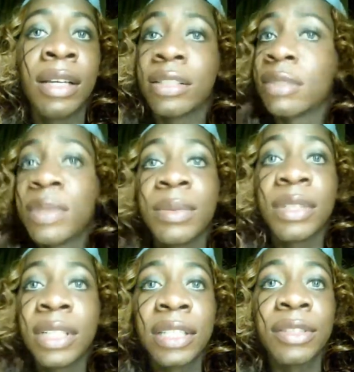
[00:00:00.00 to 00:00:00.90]
Some people
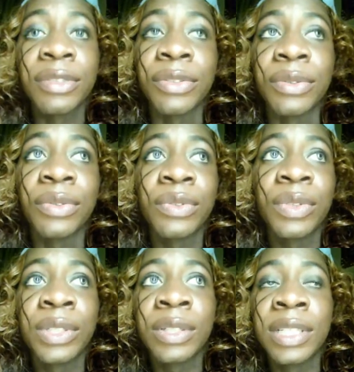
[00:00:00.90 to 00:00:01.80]
don't like the truth.
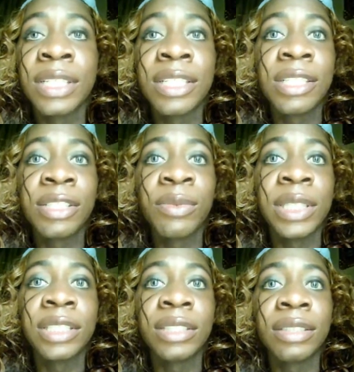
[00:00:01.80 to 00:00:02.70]
You know, in this
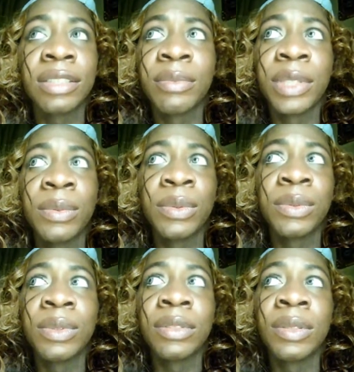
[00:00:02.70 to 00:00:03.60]
generation, some
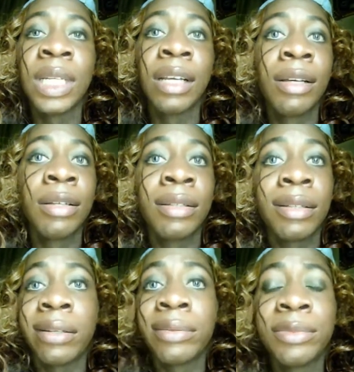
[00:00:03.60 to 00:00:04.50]
people
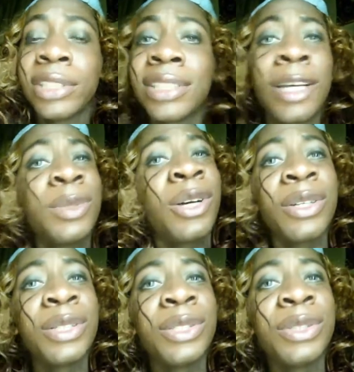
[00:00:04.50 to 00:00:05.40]
will just stop
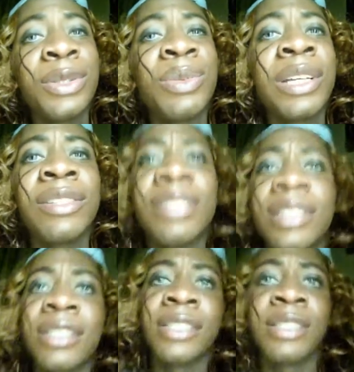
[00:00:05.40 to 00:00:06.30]
talking to you rather
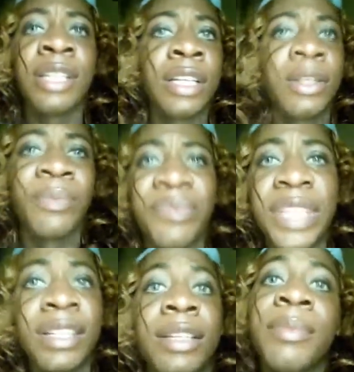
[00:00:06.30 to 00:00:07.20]
than
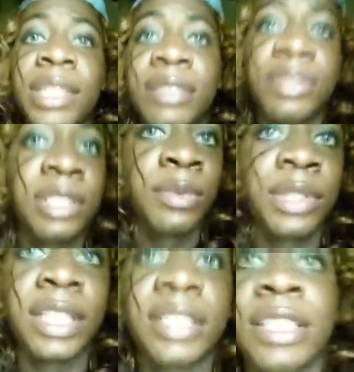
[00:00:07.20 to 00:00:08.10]
admitting to
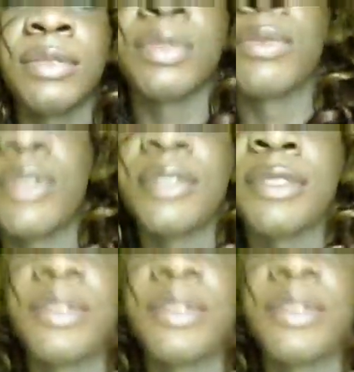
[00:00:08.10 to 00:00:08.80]
what they did was wrong.